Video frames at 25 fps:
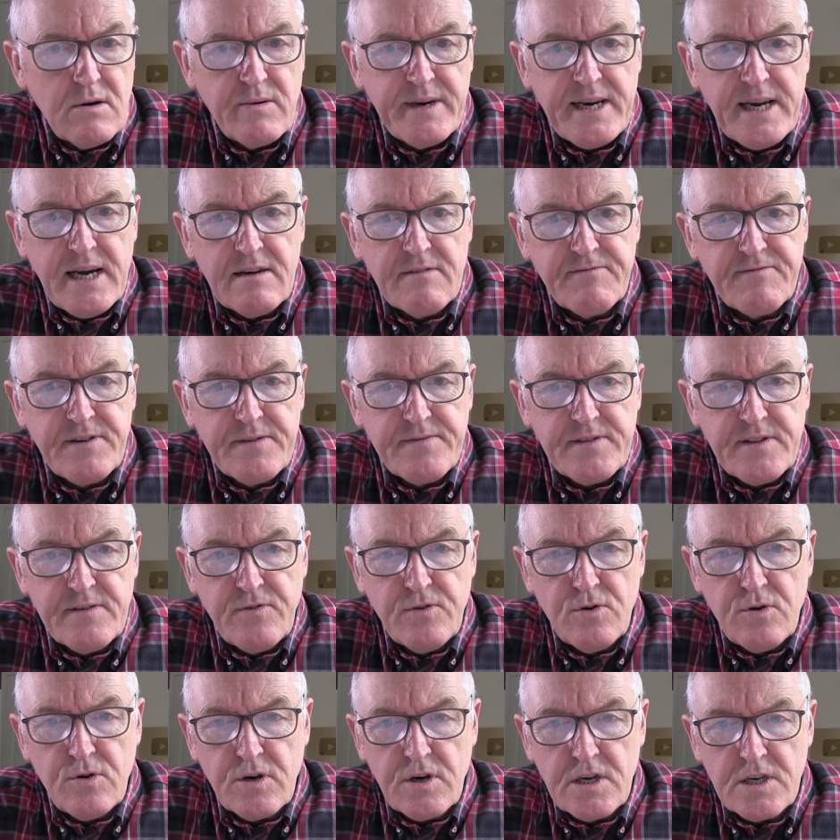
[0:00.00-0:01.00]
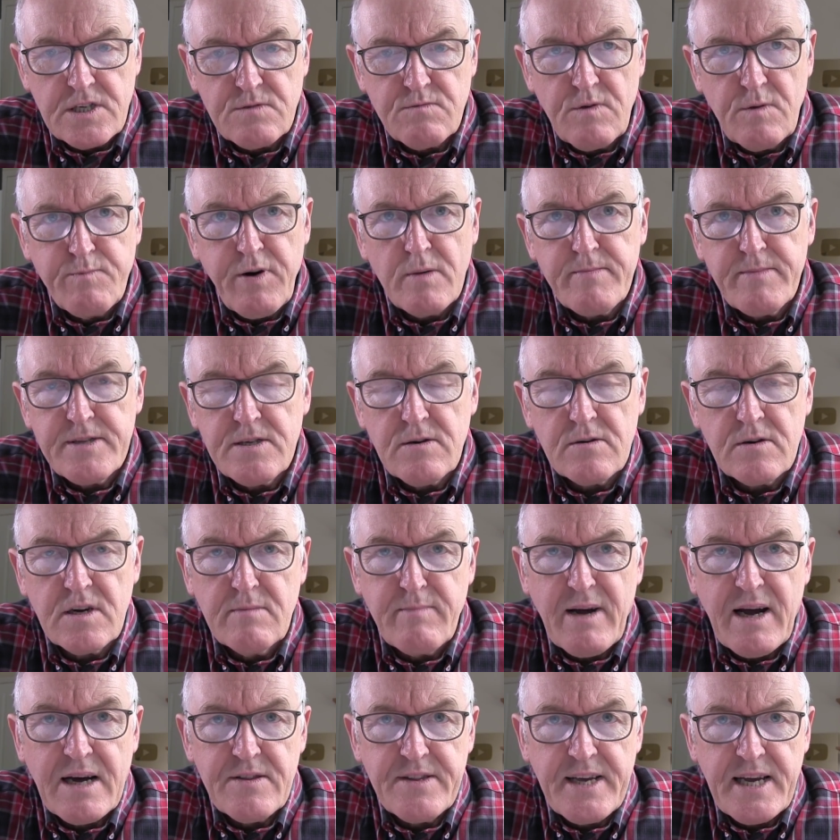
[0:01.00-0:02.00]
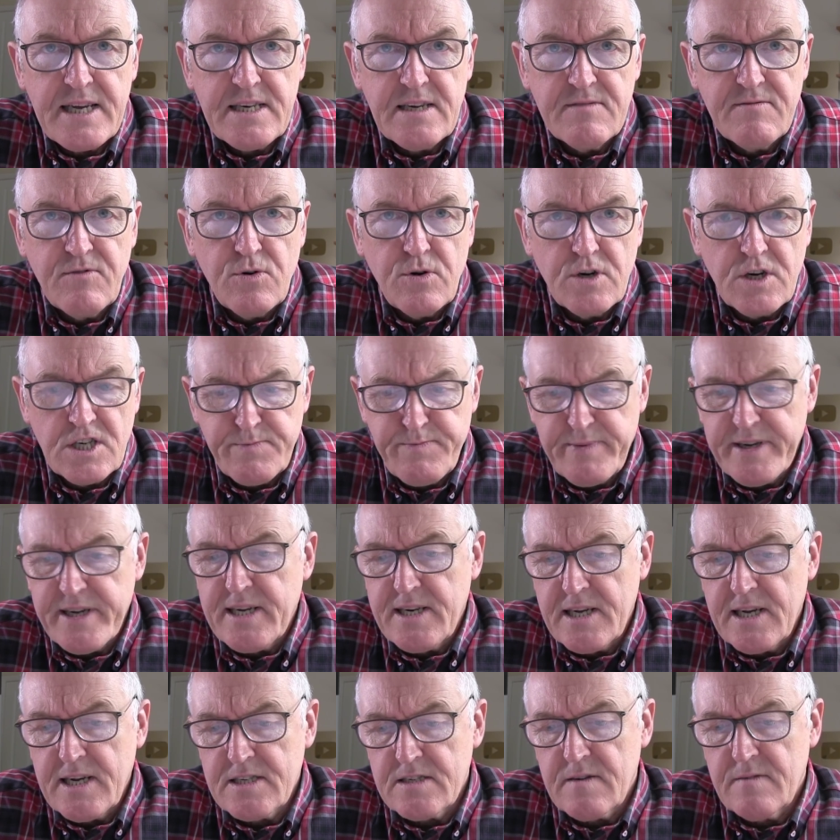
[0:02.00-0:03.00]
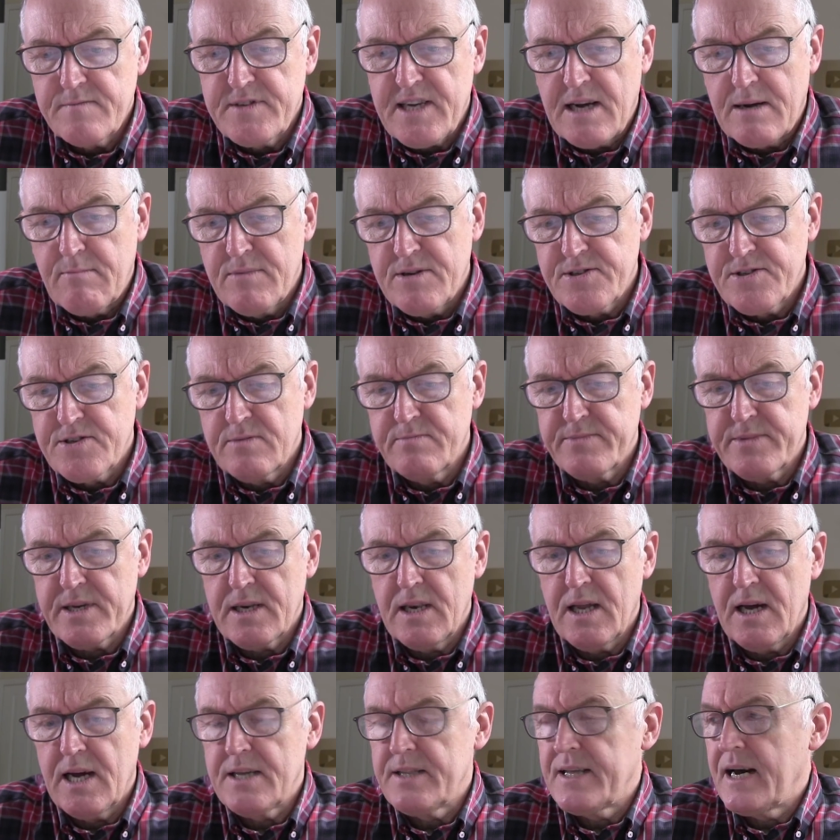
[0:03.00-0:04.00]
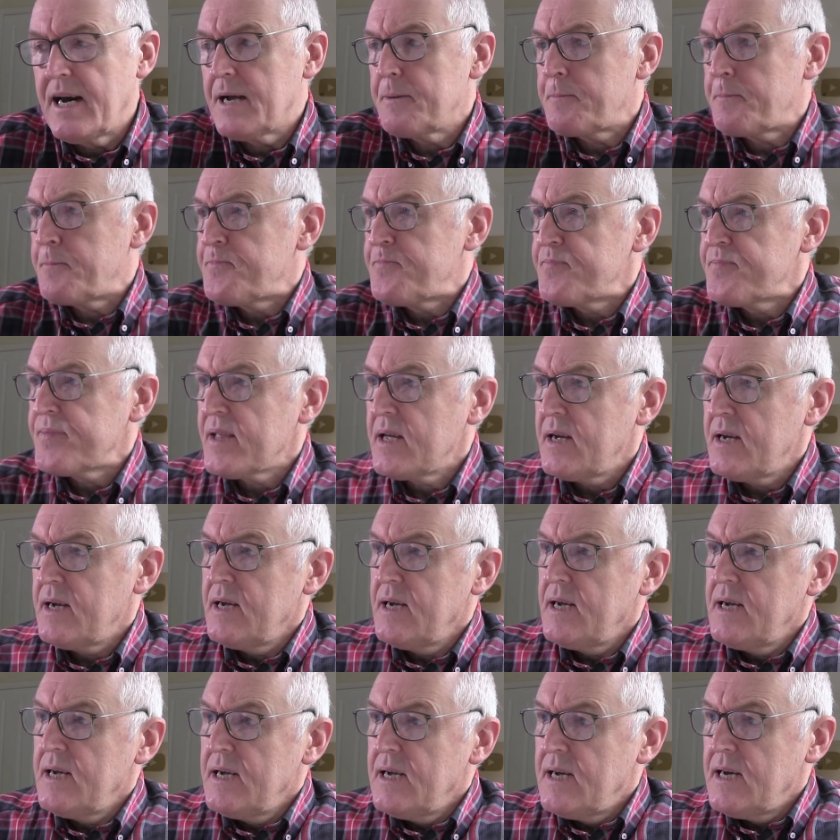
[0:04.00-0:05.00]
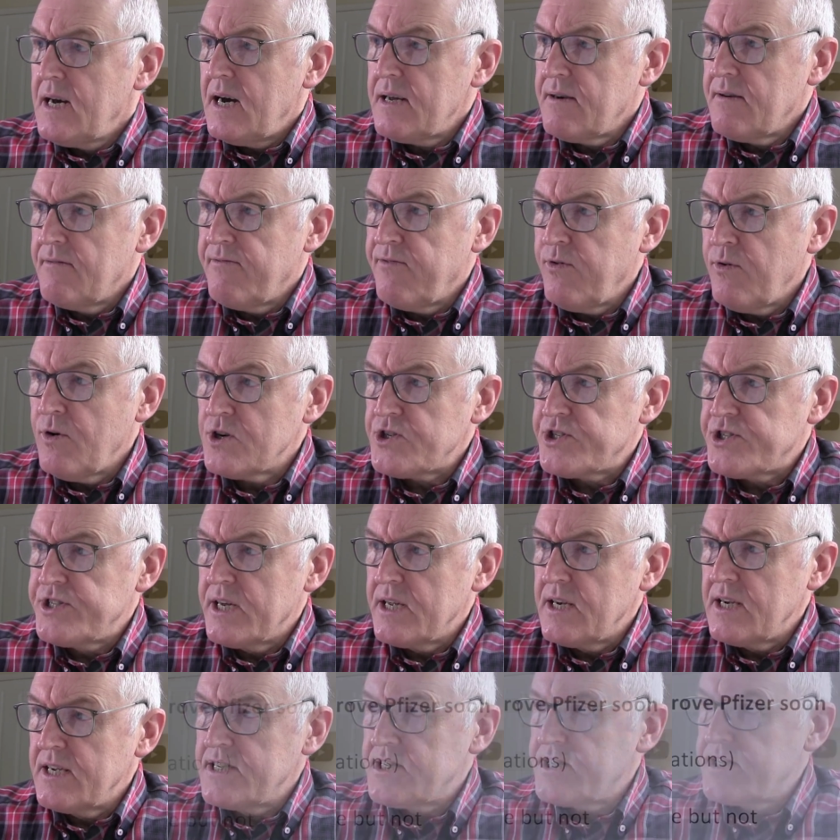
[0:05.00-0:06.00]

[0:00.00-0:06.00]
are we now, 5th of August. We're probably talking about the end of August, beginning of September, something like that. And unfortunately,